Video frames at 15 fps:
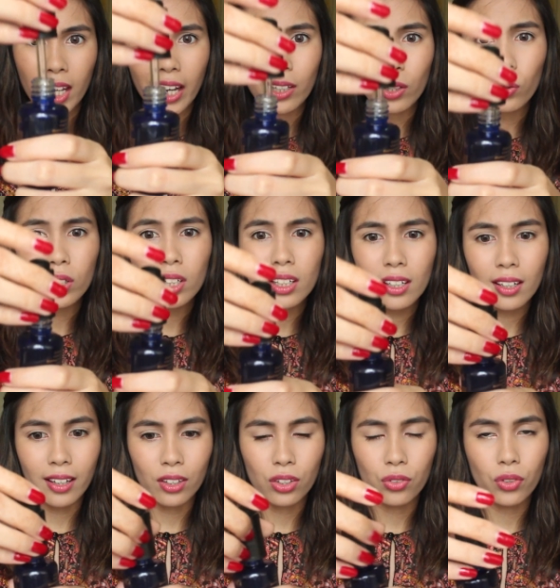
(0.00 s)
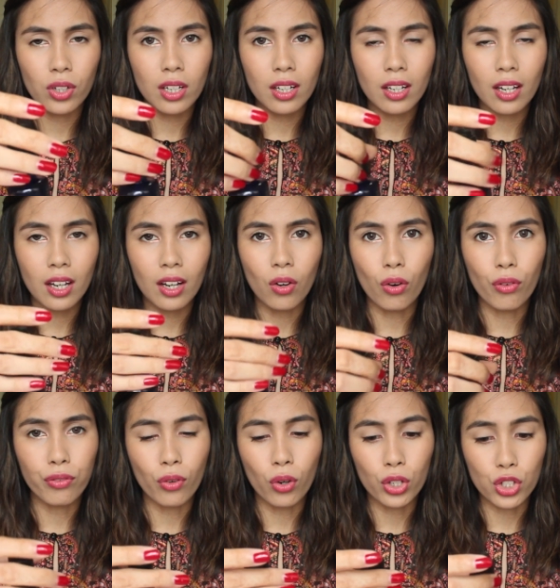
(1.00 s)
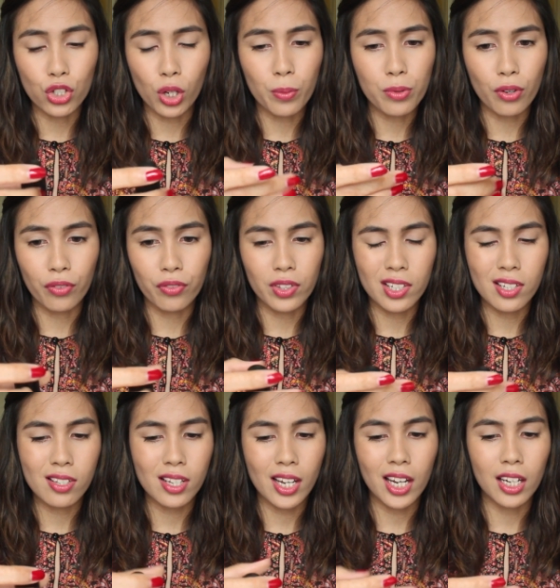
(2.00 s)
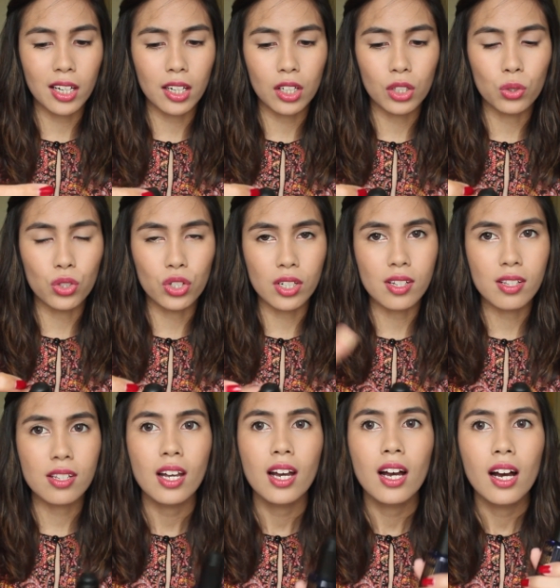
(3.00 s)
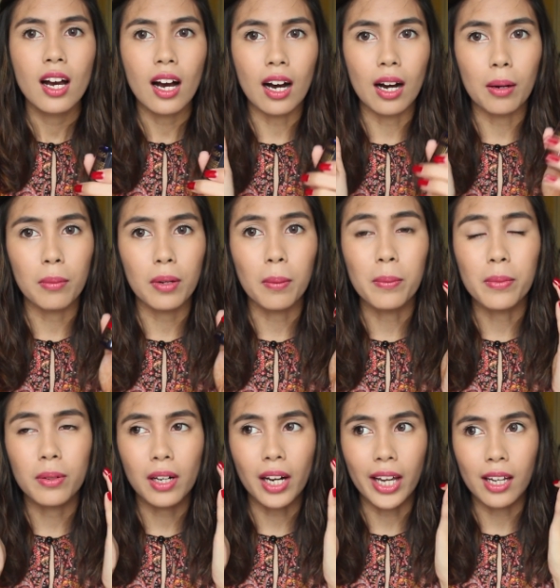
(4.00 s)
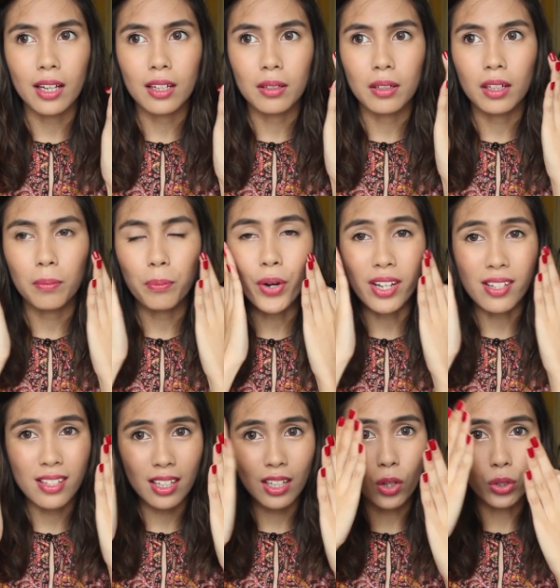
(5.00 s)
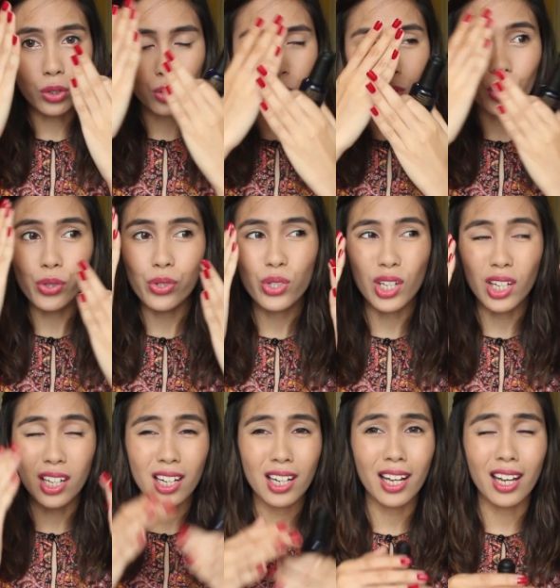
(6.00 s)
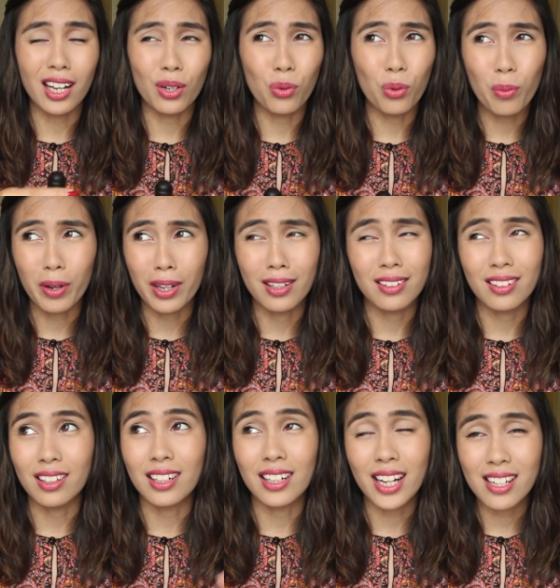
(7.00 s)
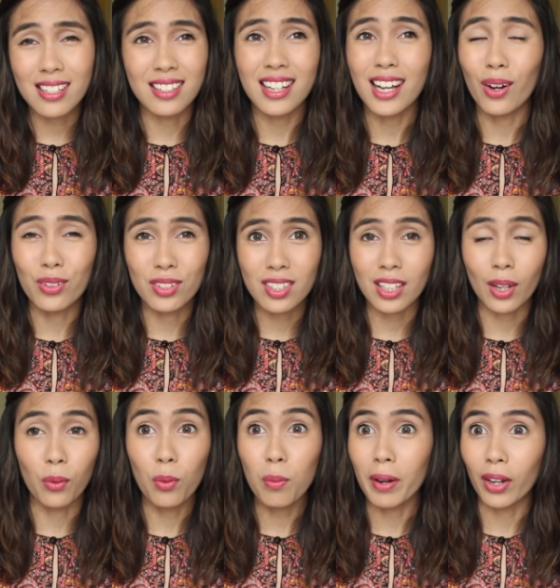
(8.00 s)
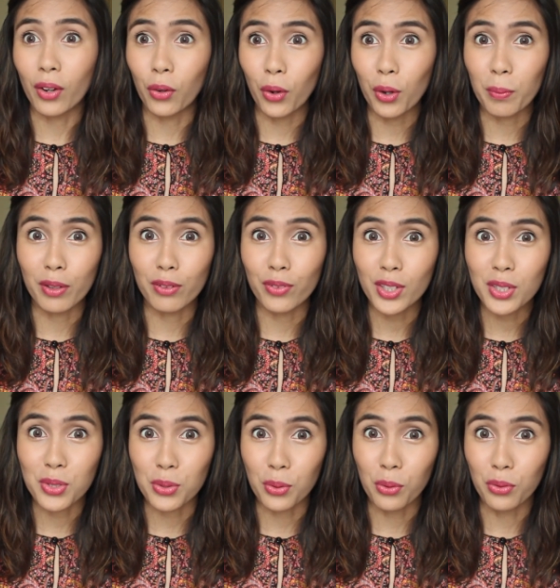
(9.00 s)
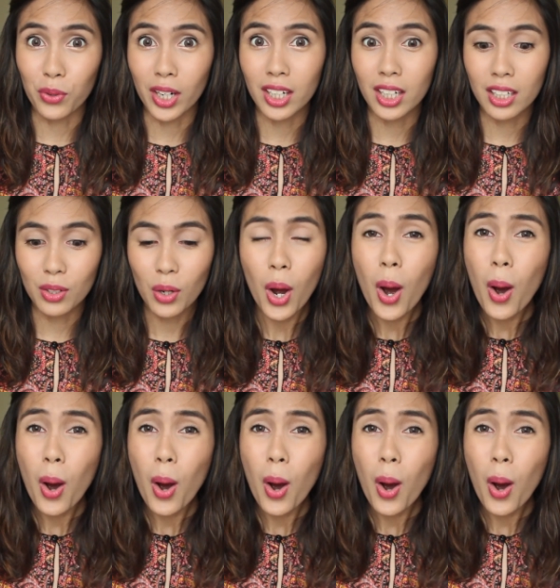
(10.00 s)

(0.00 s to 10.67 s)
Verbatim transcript: and you only need like three or four drops of this and you just um, like press it onto your skin and oh my the next day I was just like oh my god my face is so radiant